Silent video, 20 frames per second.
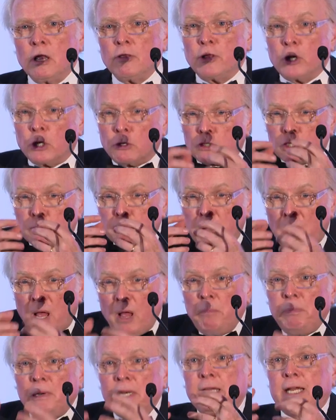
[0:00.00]
that
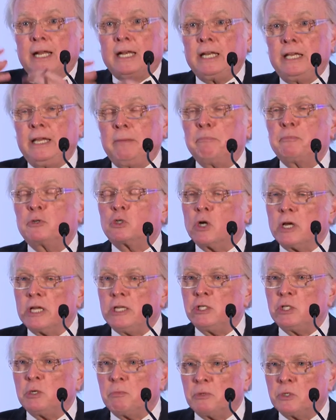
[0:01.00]
publicly
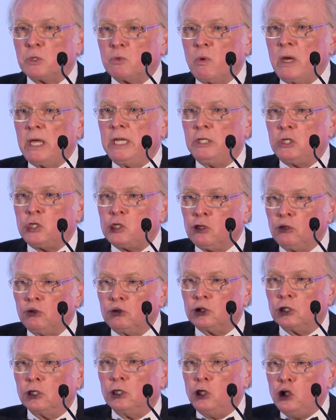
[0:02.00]
tries to persuade
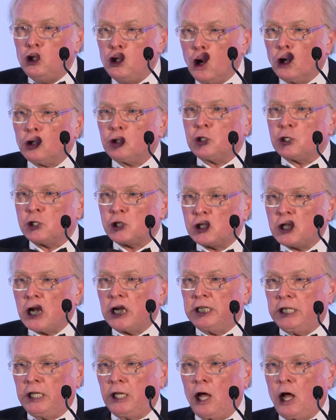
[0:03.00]
children not to
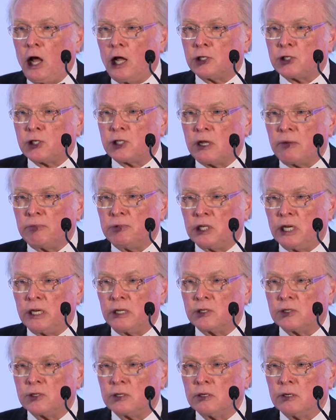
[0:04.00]
study arts
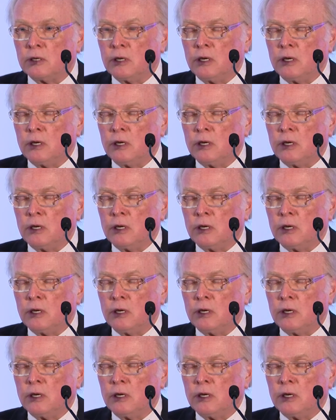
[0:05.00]
subjects,